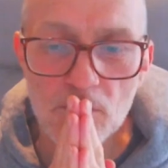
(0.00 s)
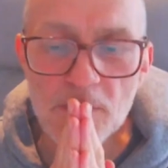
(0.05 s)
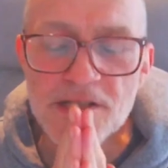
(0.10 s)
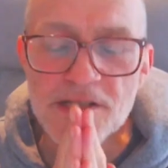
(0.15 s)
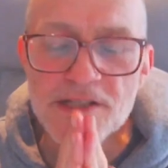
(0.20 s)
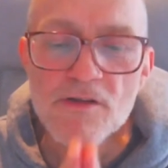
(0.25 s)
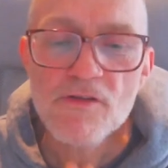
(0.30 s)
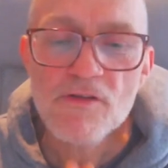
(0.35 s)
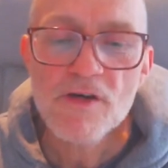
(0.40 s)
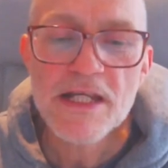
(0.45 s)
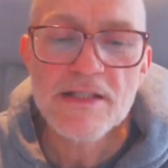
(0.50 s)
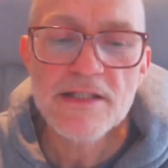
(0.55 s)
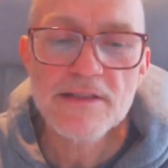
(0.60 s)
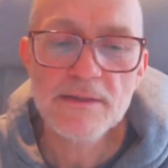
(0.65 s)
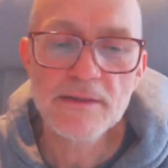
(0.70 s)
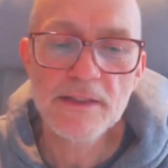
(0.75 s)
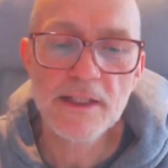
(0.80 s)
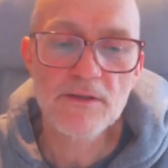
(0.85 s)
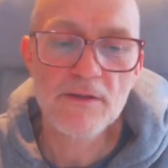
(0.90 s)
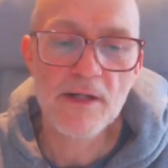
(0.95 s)
the
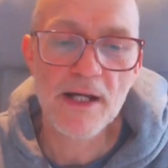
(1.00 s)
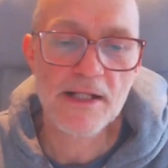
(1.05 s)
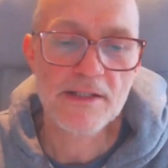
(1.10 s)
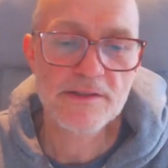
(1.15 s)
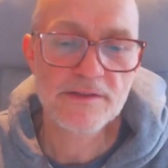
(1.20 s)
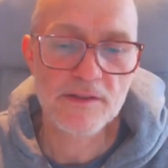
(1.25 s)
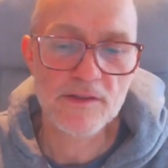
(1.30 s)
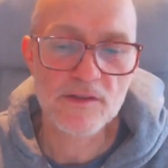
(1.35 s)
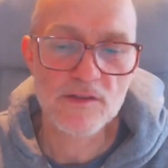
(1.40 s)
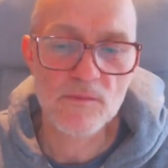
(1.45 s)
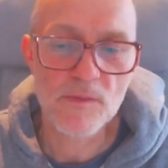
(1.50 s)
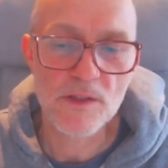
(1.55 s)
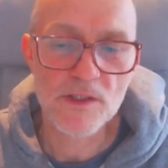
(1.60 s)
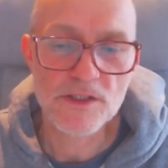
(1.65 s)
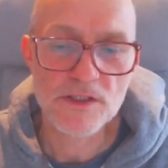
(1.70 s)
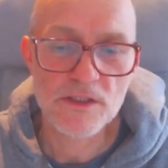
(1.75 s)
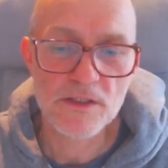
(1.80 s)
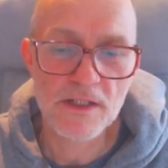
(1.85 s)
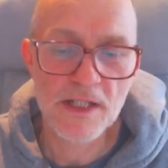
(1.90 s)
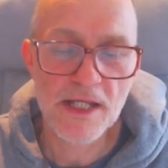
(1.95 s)
reason that you ask this
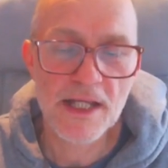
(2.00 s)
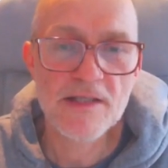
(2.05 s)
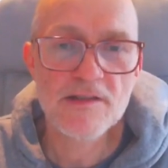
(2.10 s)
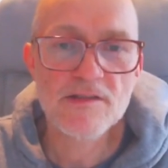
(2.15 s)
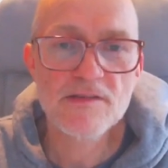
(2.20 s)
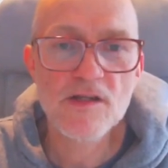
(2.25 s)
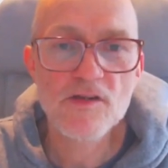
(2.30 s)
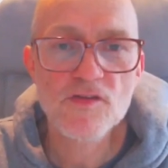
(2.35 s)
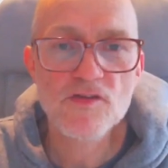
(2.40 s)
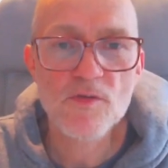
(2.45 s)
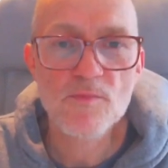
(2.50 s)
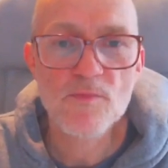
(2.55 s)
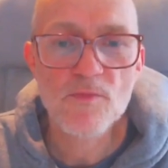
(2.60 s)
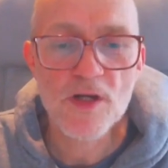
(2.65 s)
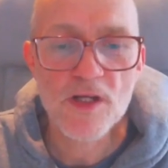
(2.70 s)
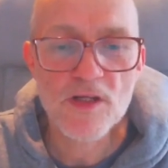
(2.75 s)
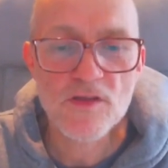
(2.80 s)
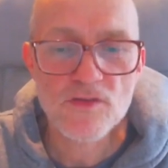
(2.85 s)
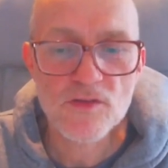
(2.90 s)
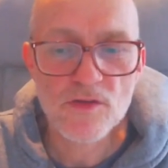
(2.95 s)
question? Is there some
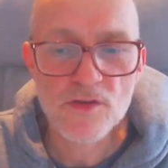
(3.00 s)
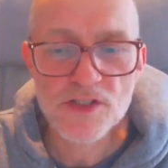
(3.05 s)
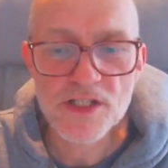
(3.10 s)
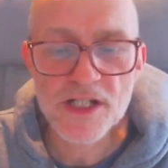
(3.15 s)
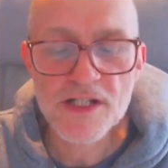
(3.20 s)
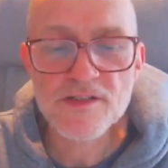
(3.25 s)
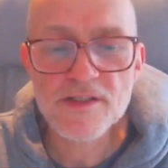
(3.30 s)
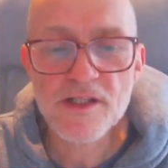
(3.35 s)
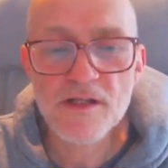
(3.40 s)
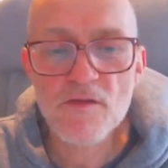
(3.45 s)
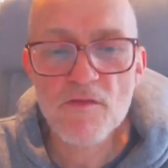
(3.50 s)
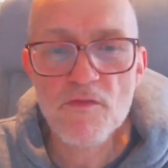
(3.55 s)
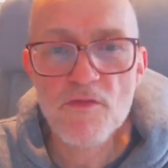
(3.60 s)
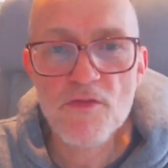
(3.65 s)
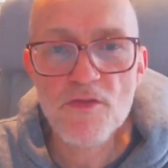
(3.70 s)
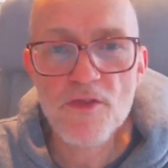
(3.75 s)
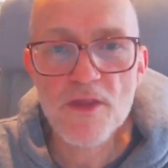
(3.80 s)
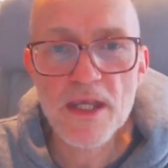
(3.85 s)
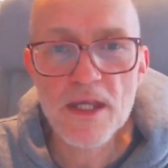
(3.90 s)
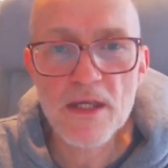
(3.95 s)
research? Is there a
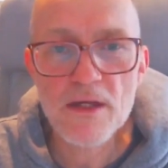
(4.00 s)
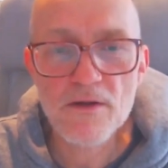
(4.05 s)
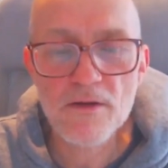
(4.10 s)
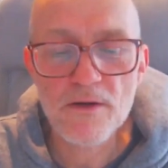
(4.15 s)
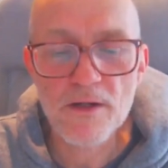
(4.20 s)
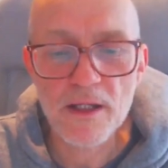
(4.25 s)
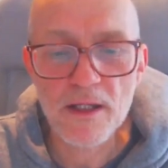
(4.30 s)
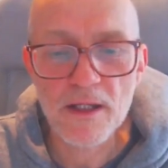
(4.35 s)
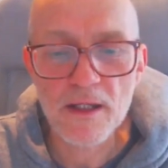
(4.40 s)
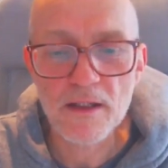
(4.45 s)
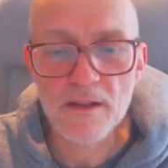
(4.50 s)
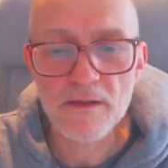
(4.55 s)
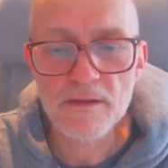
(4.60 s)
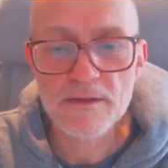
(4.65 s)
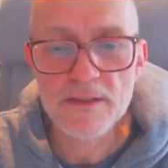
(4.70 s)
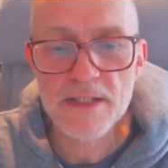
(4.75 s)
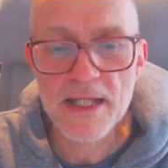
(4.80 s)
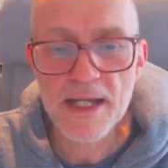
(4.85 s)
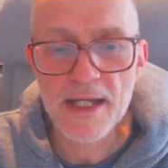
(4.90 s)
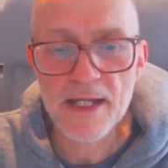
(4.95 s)
theory
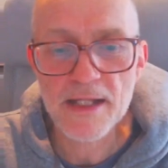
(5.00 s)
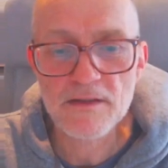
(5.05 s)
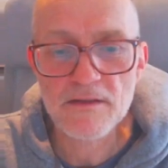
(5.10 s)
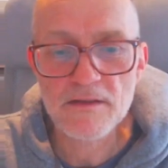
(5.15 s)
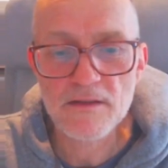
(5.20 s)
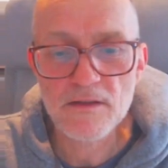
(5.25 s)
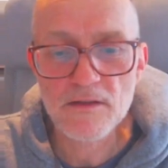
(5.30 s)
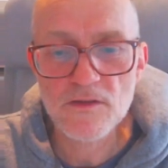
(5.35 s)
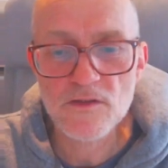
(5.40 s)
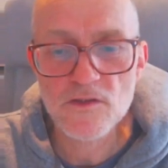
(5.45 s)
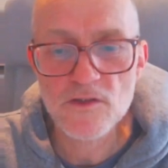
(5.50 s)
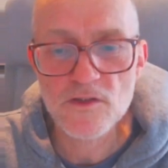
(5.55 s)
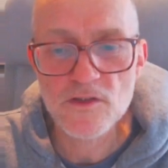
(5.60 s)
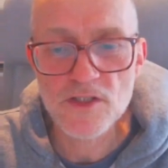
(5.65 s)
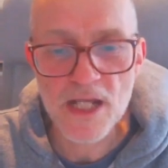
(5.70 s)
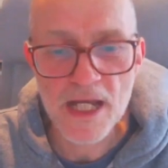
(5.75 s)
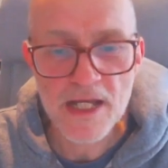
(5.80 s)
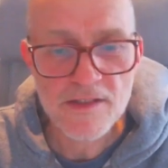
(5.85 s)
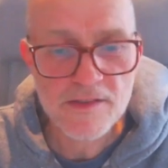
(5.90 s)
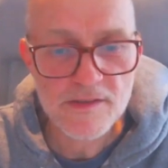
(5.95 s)
that
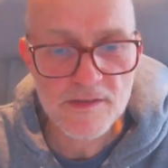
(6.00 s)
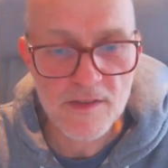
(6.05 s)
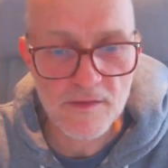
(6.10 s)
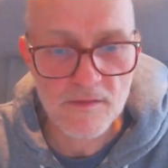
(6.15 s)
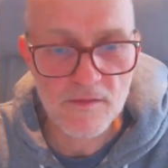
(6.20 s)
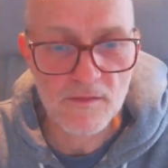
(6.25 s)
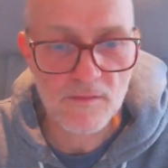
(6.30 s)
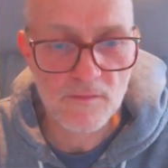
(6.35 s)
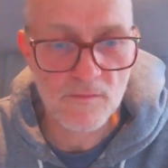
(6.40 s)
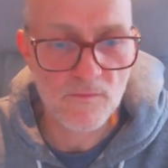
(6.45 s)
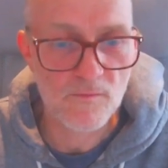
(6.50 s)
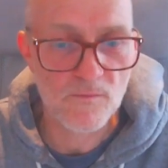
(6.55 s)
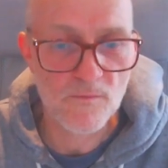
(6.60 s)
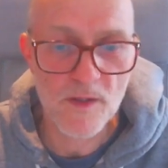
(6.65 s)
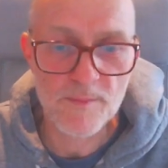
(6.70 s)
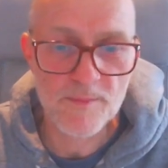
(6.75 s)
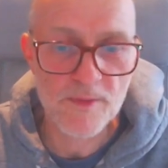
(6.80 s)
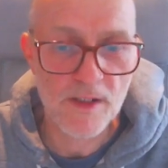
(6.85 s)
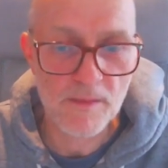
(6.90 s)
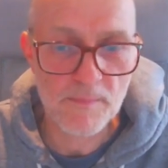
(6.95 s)
suggests that
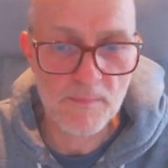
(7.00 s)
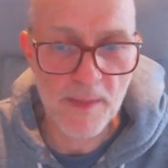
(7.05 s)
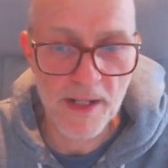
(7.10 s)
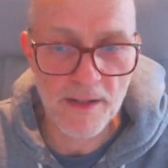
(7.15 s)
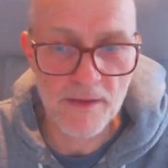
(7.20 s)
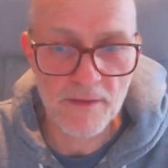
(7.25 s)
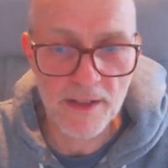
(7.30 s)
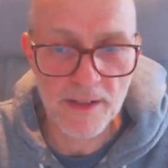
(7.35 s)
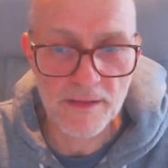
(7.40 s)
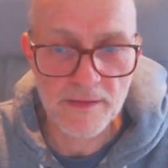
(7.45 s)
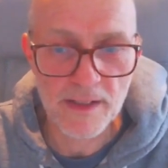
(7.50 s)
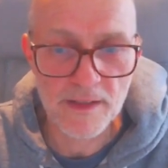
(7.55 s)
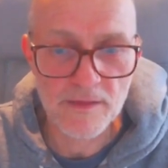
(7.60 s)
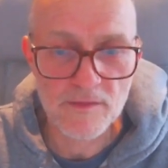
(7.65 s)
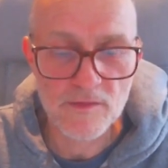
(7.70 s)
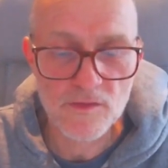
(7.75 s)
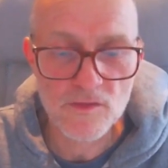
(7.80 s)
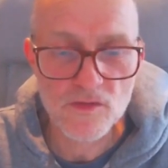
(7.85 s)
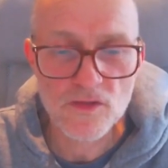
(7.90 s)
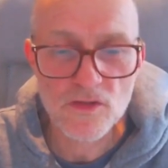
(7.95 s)
women are better at
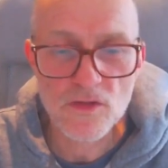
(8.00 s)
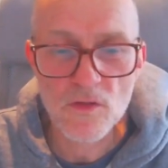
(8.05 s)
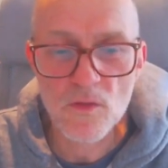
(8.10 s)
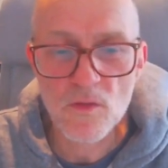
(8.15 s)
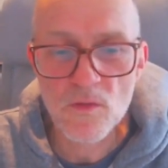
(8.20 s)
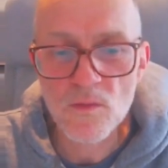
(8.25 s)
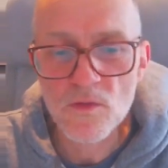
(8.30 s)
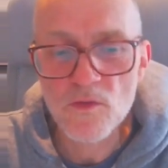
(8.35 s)
that? So,